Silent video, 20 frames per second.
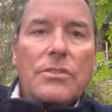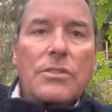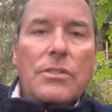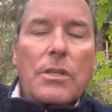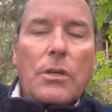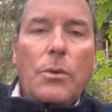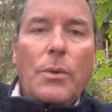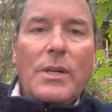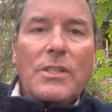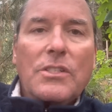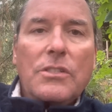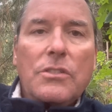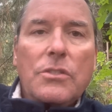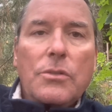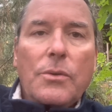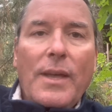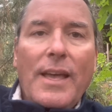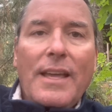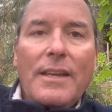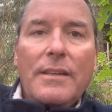to the questions
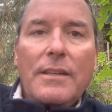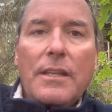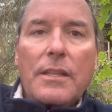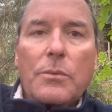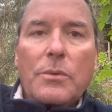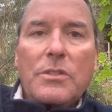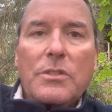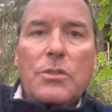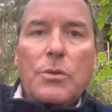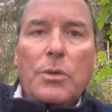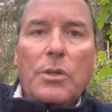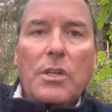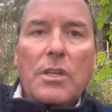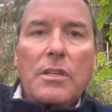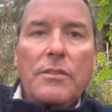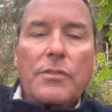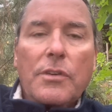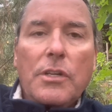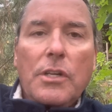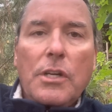you had. In other words, you were
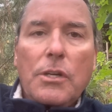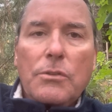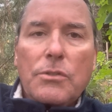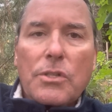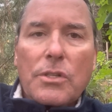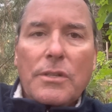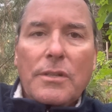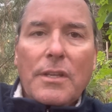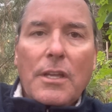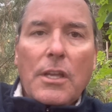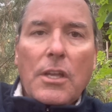looking for closure.